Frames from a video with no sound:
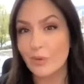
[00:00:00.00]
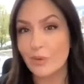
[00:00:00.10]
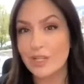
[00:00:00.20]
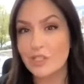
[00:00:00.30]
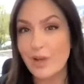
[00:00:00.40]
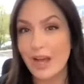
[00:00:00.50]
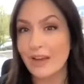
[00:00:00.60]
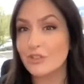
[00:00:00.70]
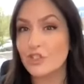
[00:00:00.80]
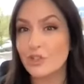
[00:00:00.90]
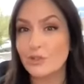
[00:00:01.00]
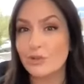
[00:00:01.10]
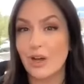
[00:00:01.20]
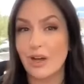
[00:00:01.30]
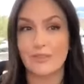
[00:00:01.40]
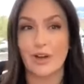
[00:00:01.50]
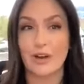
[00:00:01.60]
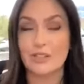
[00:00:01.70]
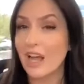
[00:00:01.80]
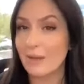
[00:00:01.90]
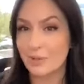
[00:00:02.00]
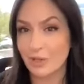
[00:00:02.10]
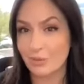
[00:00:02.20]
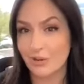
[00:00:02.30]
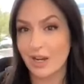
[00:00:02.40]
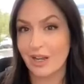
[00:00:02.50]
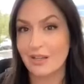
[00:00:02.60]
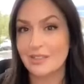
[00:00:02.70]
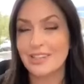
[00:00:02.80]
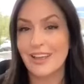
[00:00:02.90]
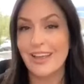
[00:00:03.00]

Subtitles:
we do have 2 of our topical products.